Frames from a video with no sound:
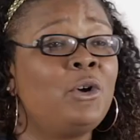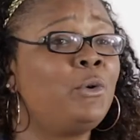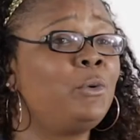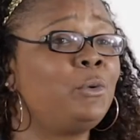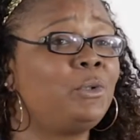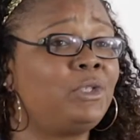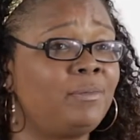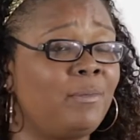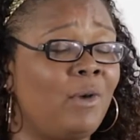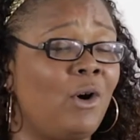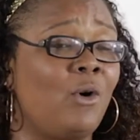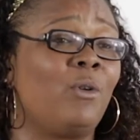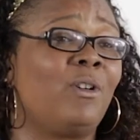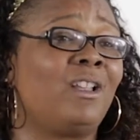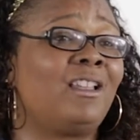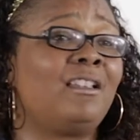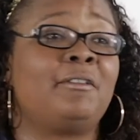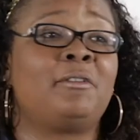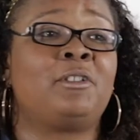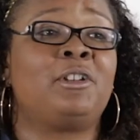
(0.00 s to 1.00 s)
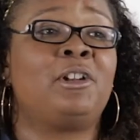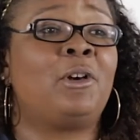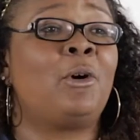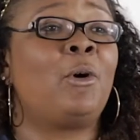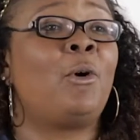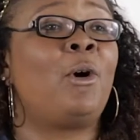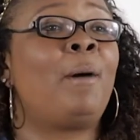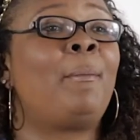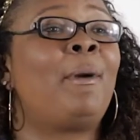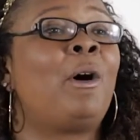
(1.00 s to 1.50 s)
who smoke,
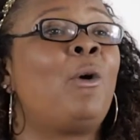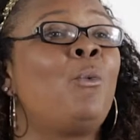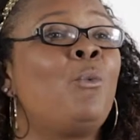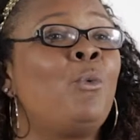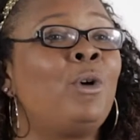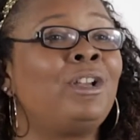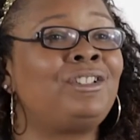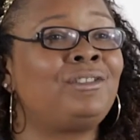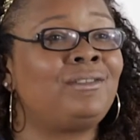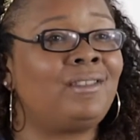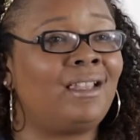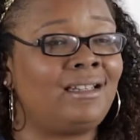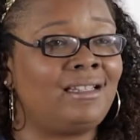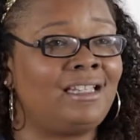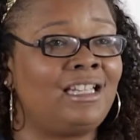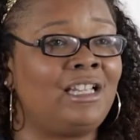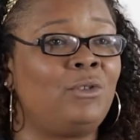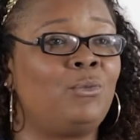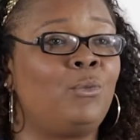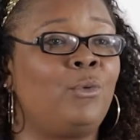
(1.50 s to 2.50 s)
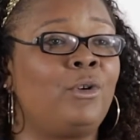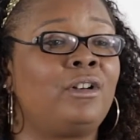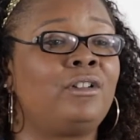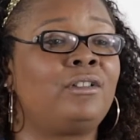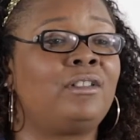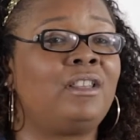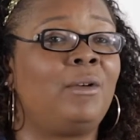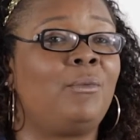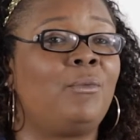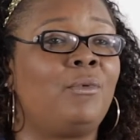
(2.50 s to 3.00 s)
about what do they need, where
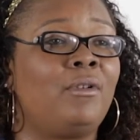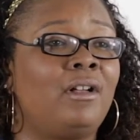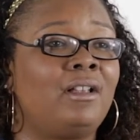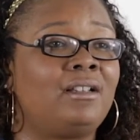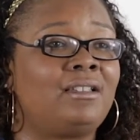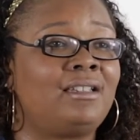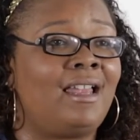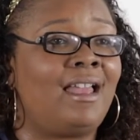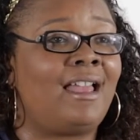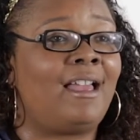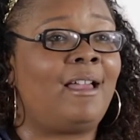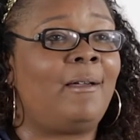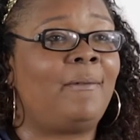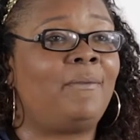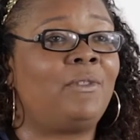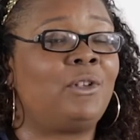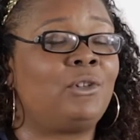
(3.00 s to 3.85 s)
do they want to have